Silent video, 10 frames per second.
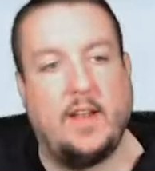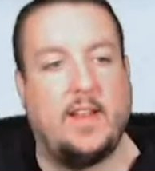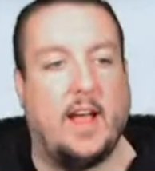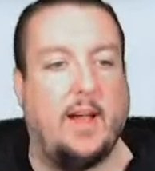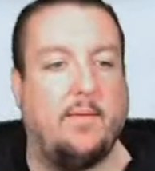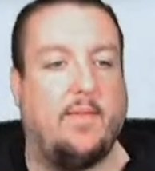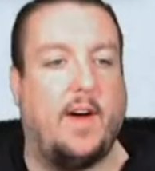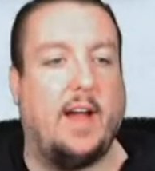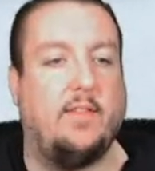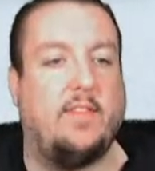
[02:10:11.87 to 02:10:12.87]
time
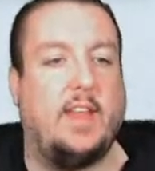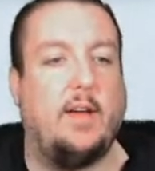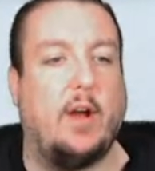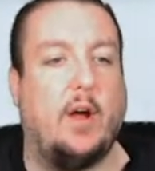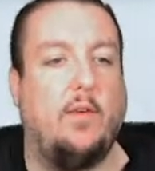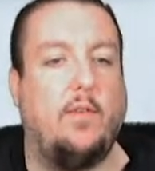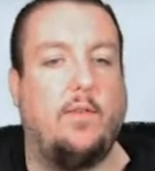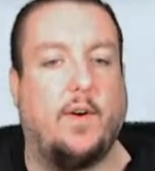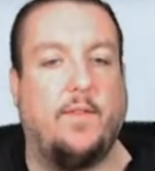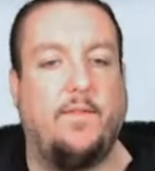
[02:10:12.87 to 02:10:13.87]
50
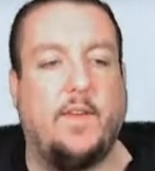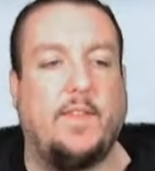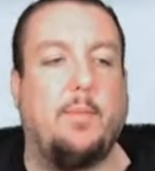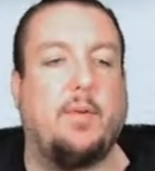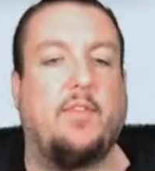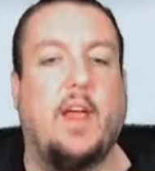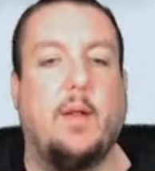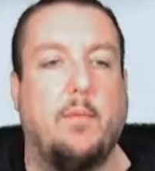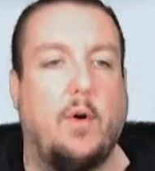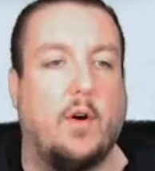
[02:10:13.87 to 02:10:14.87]
for 50%
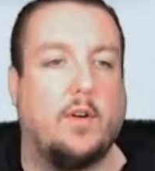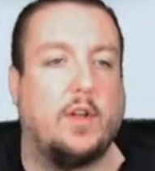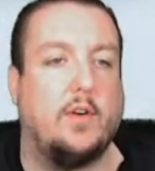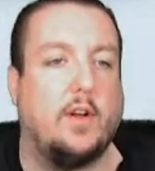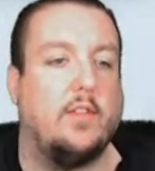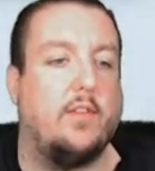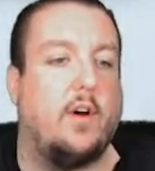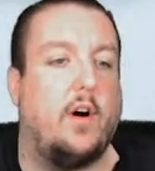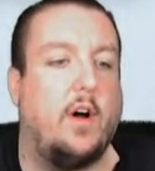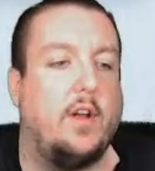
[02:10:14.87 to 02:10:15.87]
more tokens
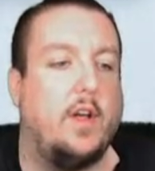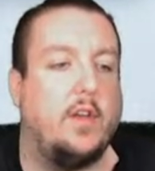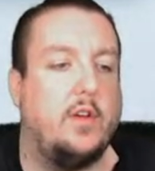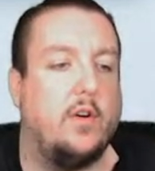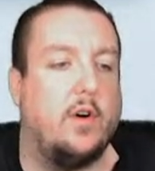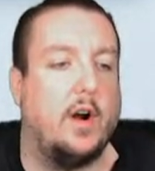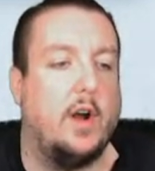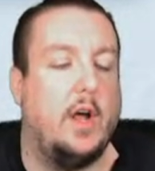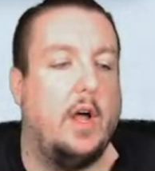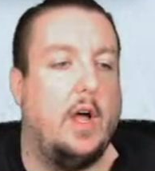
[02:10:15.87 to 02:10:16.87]
on your
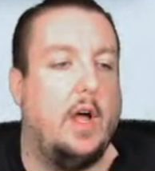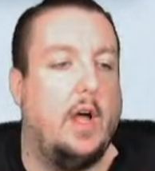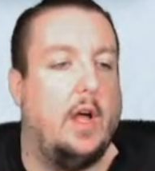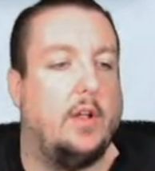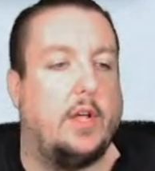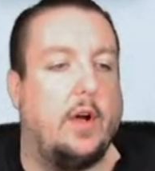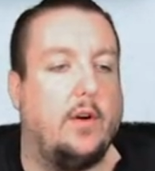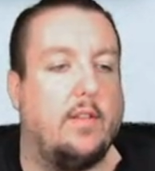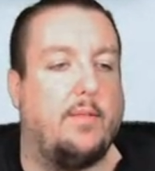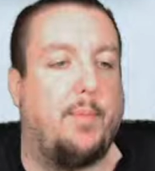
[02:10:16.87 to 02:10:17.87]

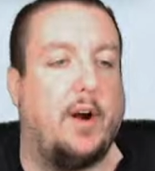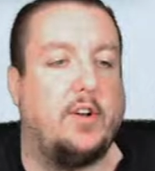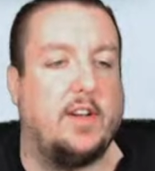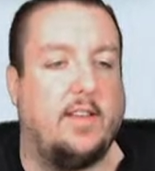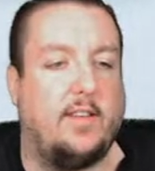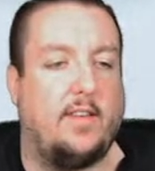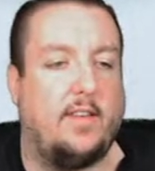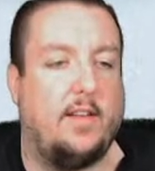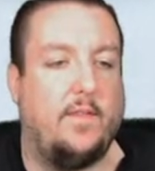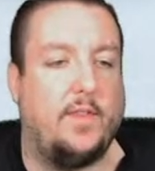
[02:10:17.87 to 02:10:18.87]
tokens purchase
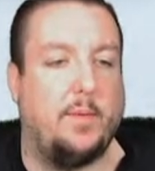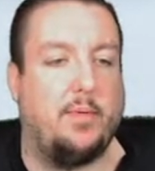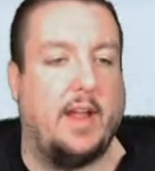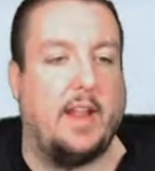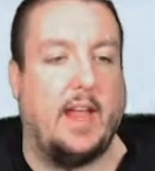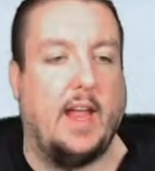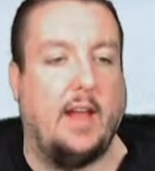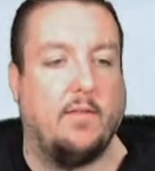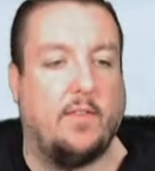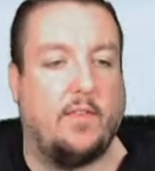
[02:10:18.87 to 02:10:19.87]
to play the
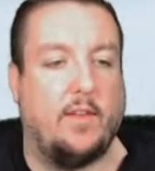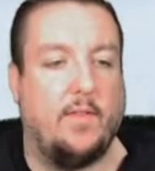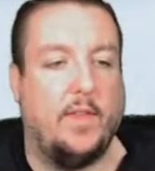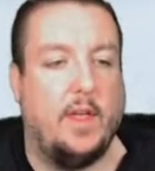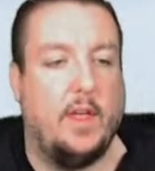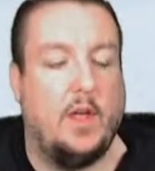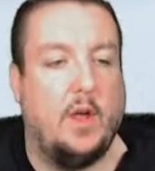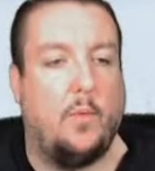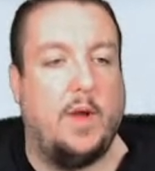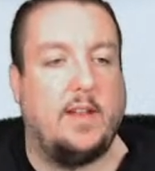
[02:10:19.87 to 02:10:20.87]
games.
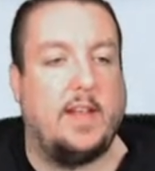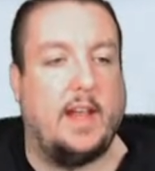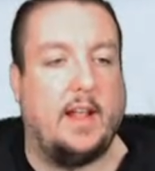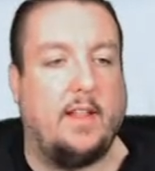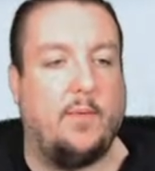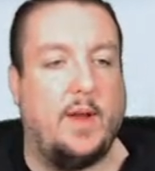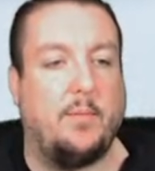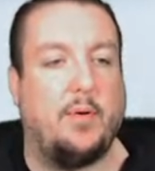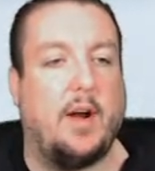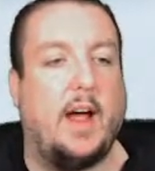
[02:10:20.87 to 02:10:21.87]
Win tickets, win
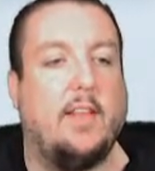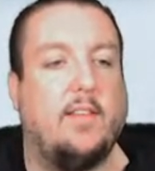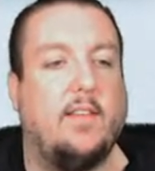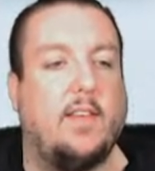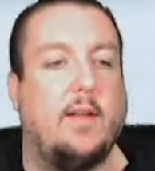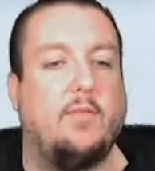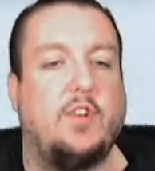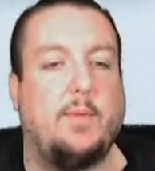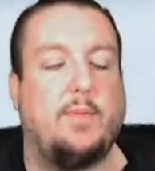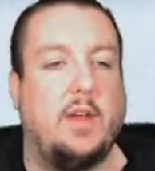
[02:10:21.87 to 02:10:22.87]
prizes, get them
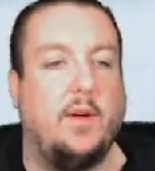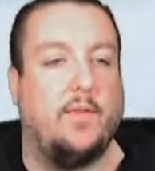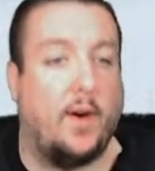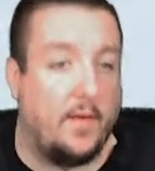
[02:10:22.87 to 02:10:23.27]
shipped to you for